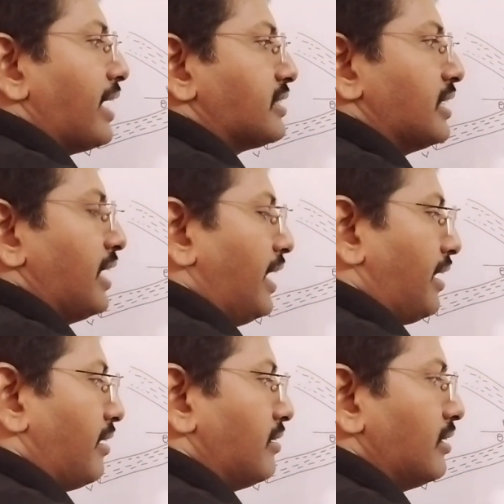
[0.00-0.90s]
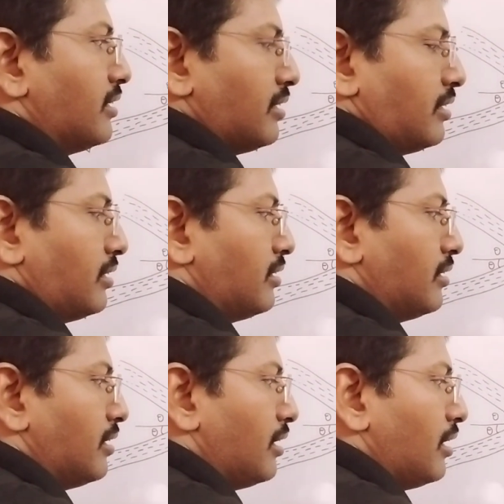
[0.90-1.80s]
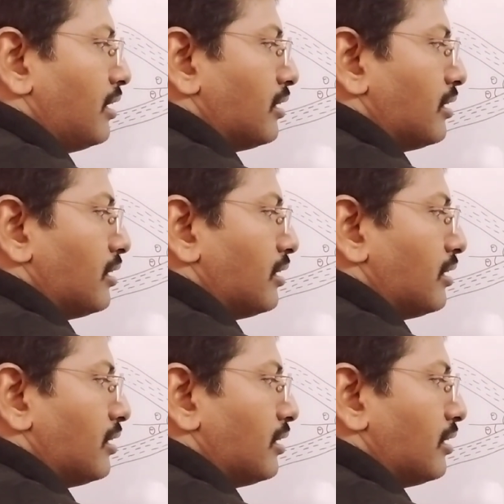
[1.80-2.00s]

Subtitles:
so here mass m